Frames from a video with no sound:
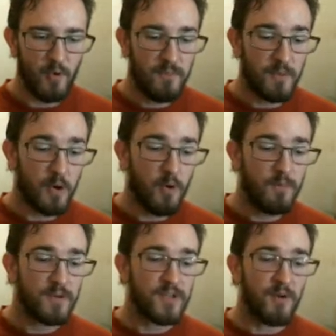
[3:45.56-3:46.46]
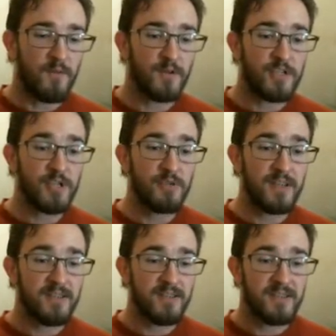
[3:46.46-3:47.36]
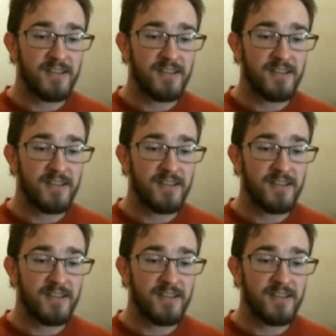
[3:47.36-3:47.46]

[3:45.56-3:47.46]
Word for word: Whoop, whoop, don't overshoot it.